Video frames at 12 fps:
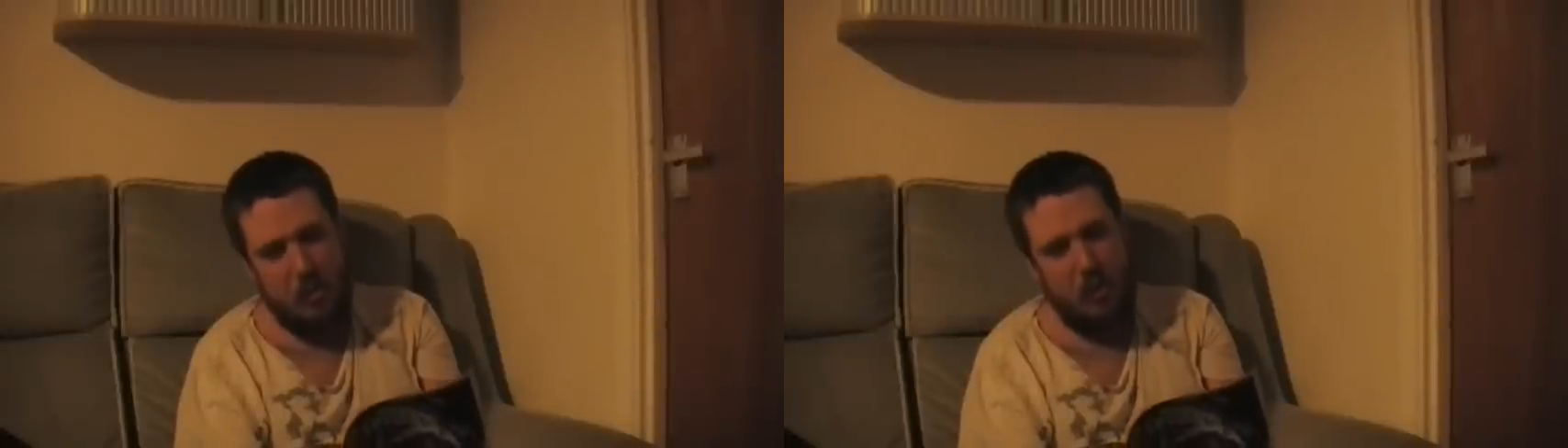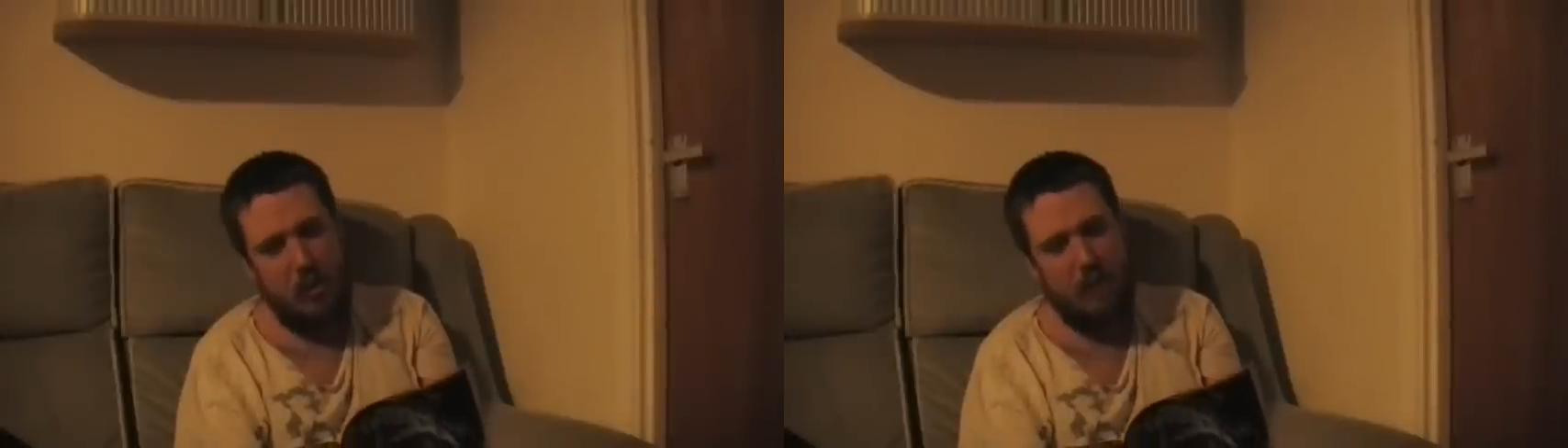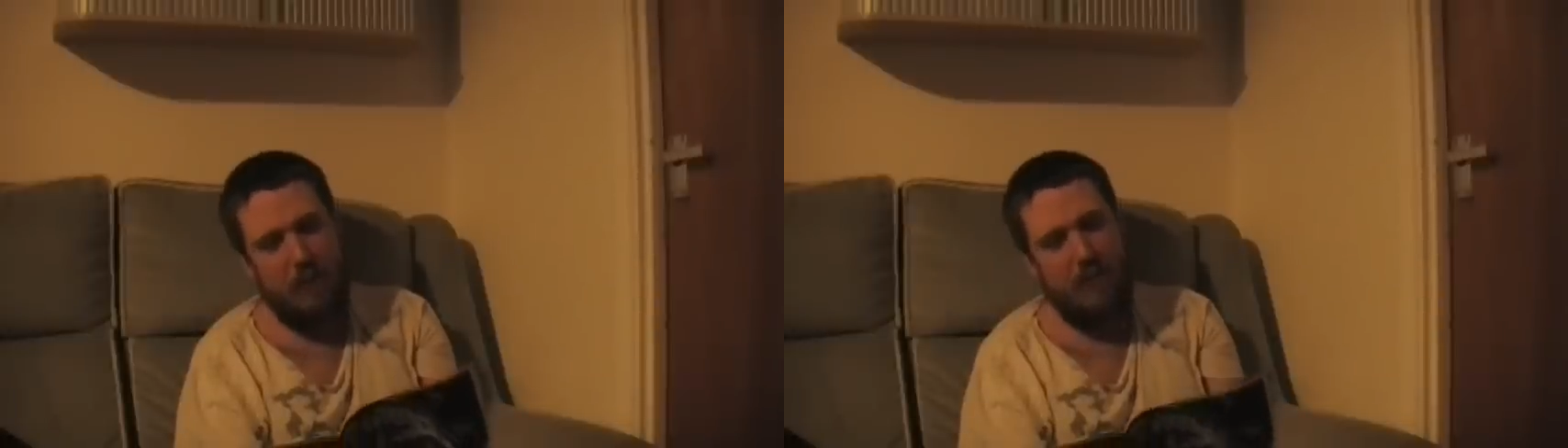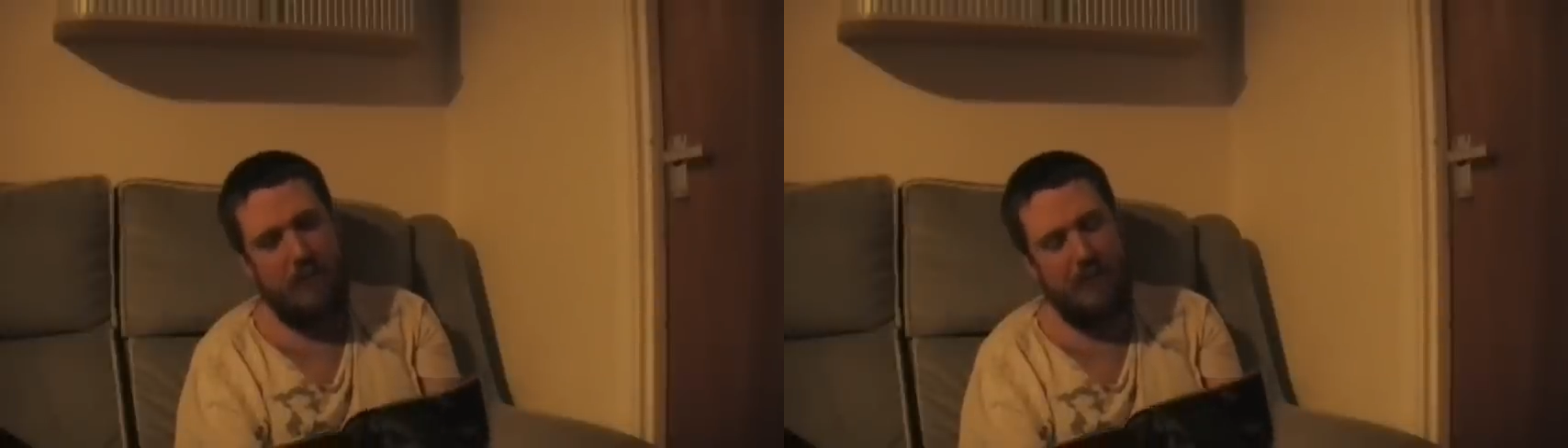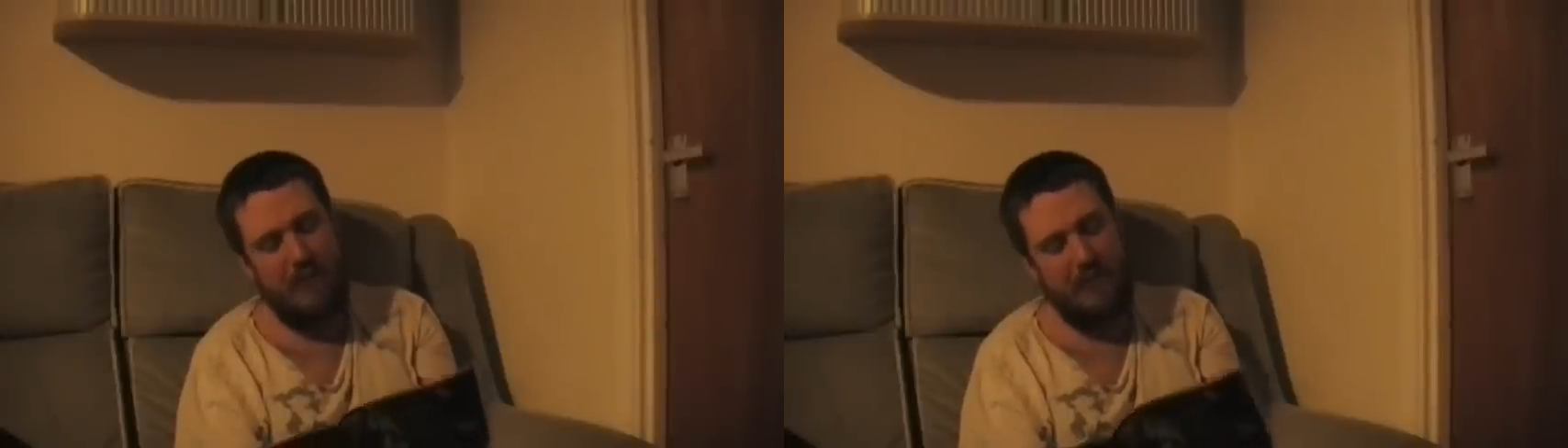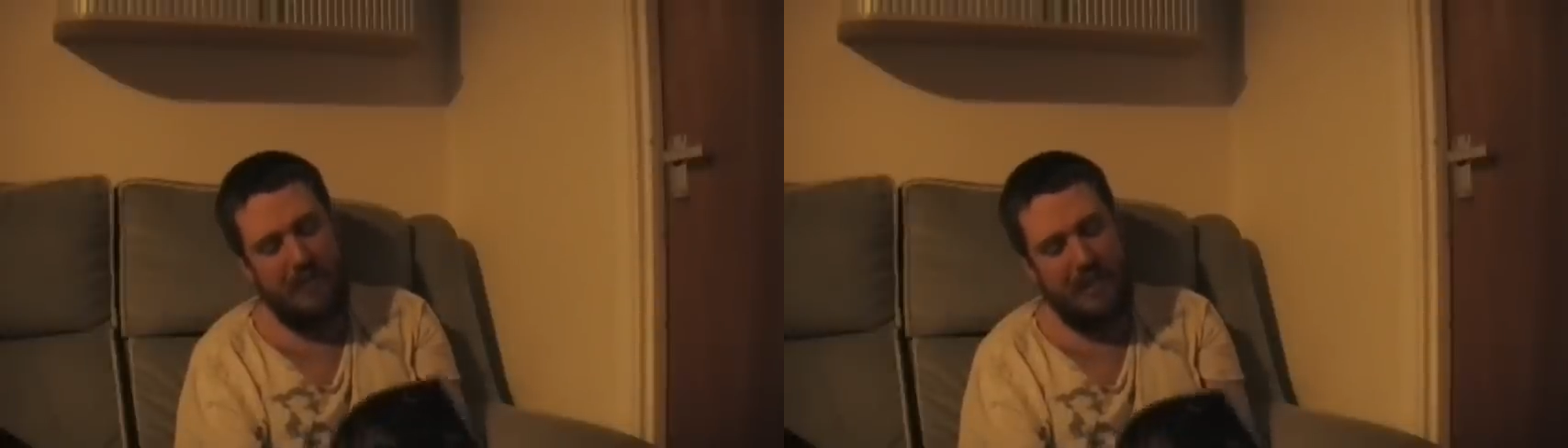
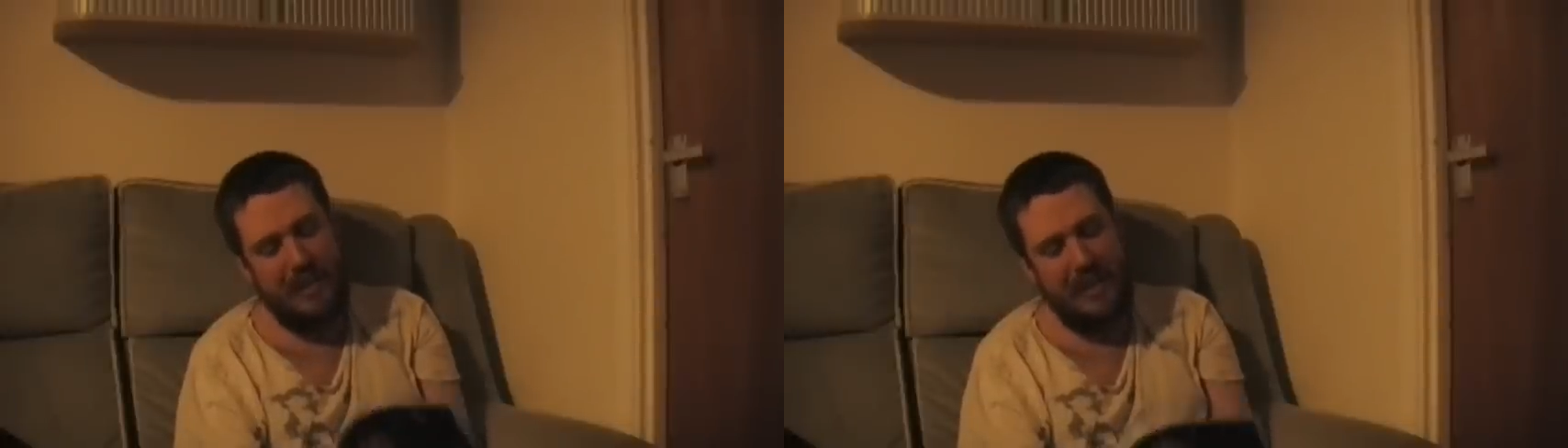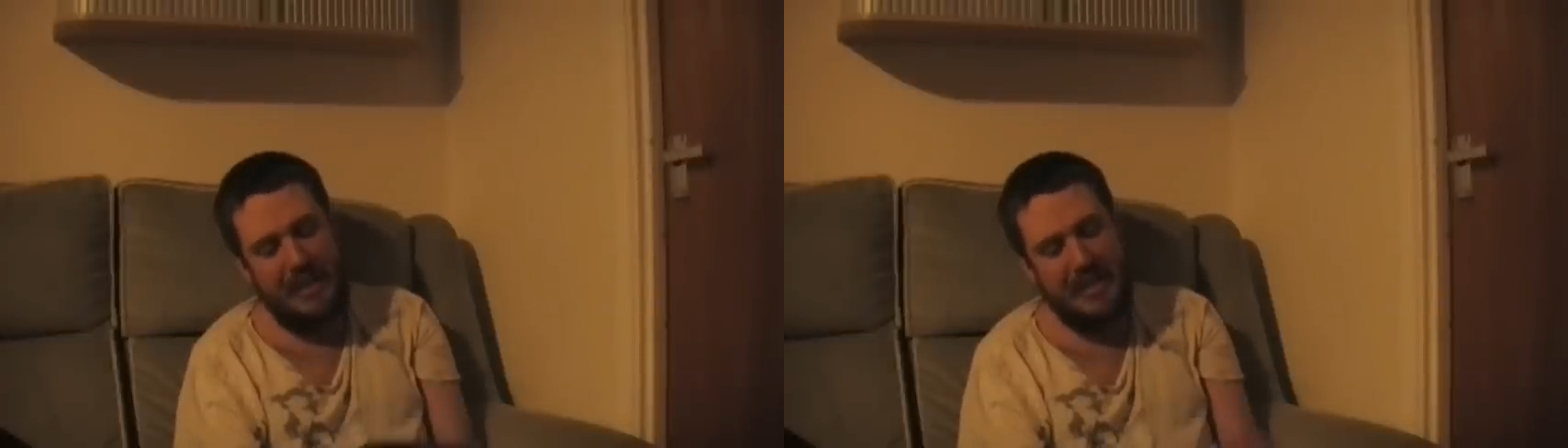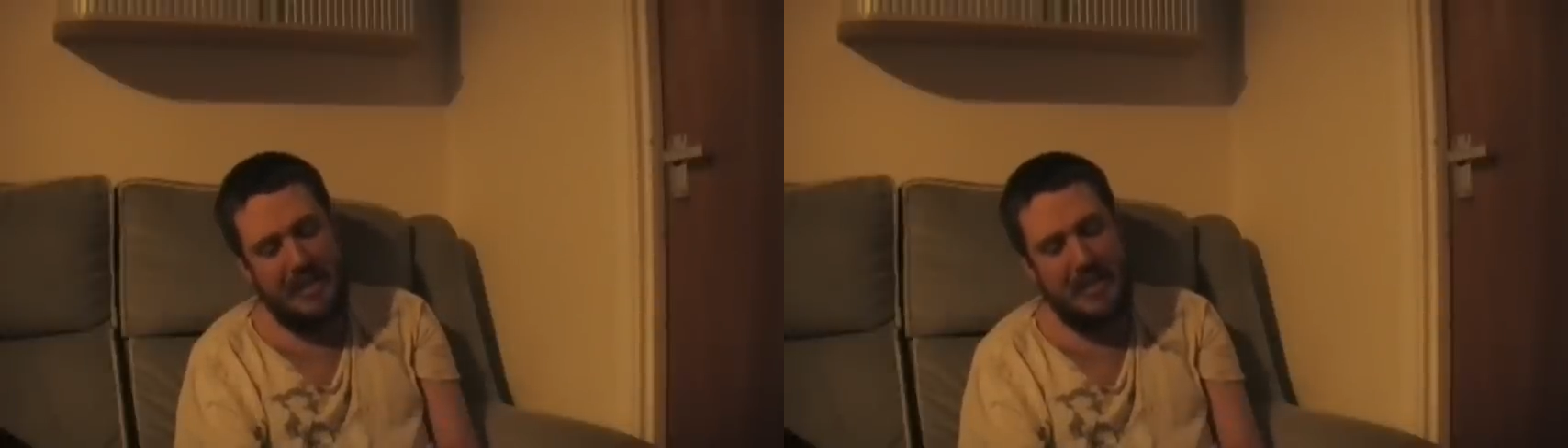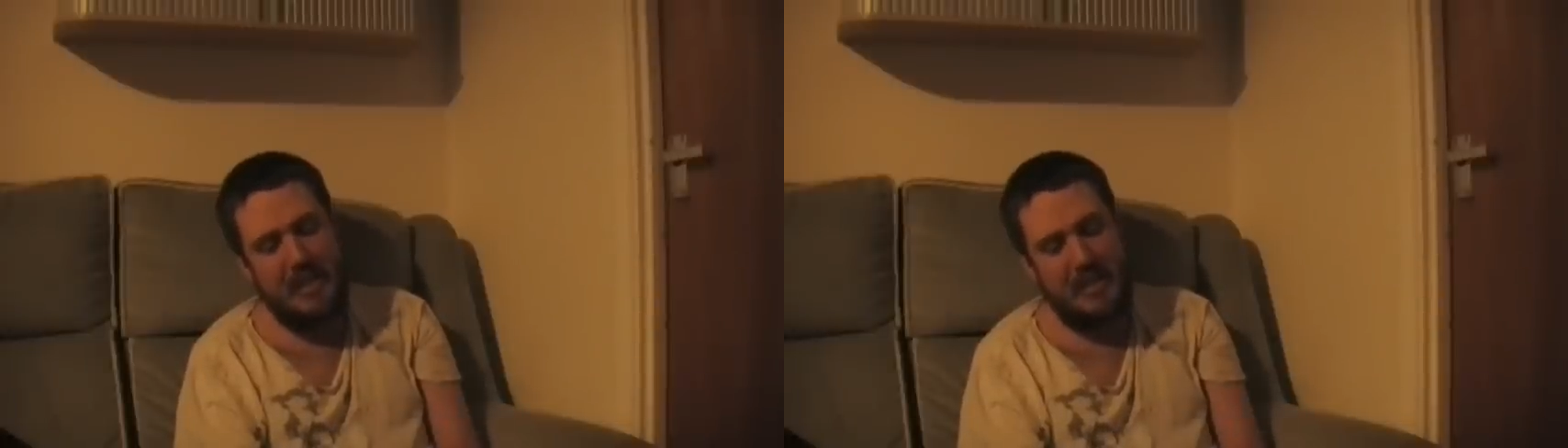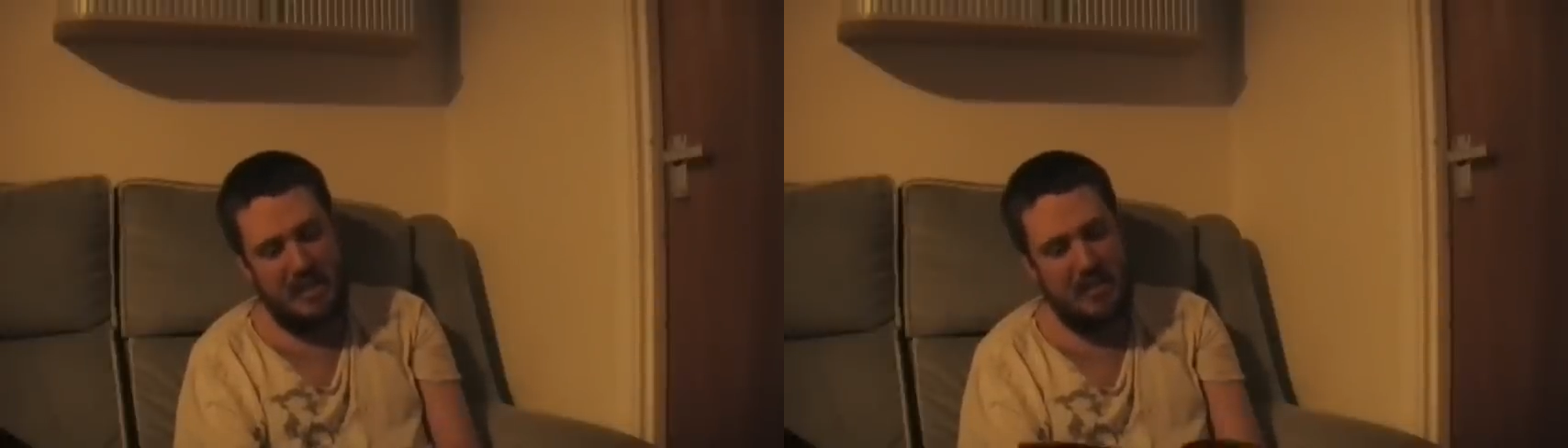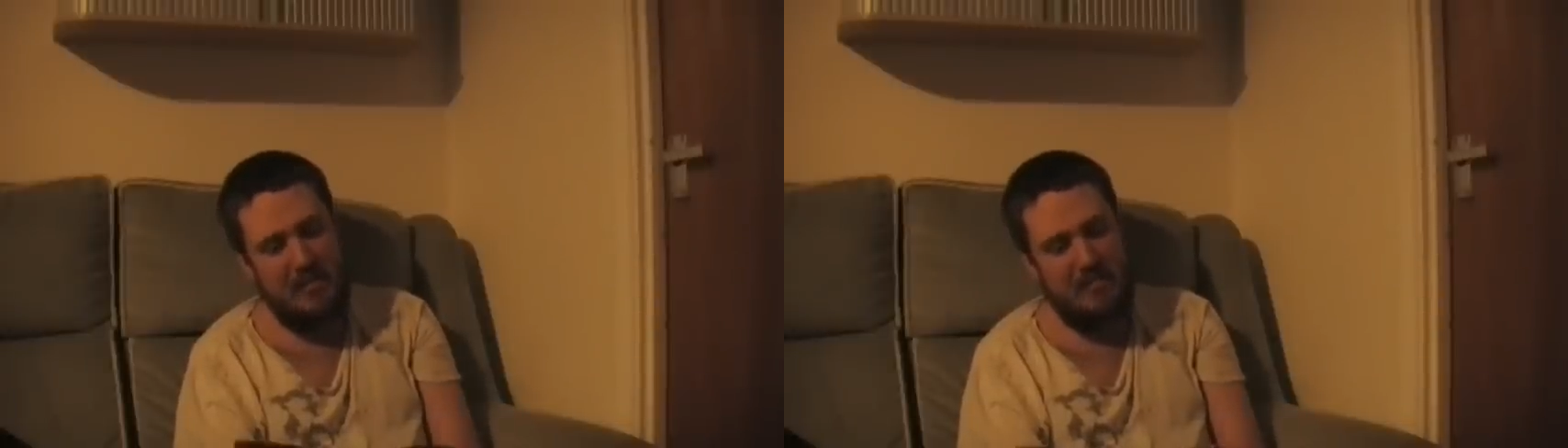worth, it's a
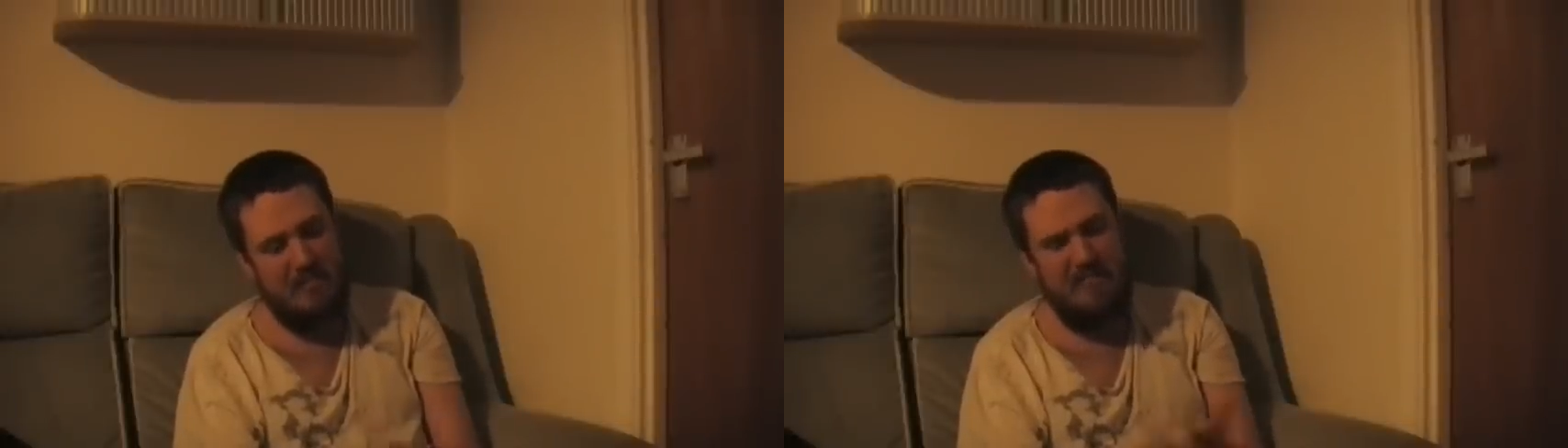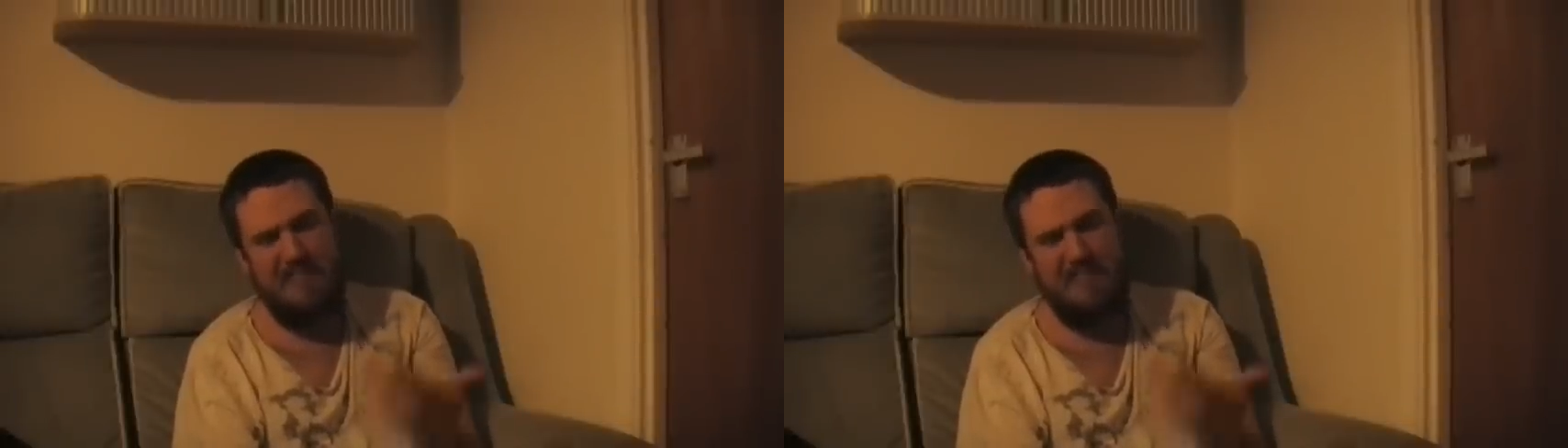decent,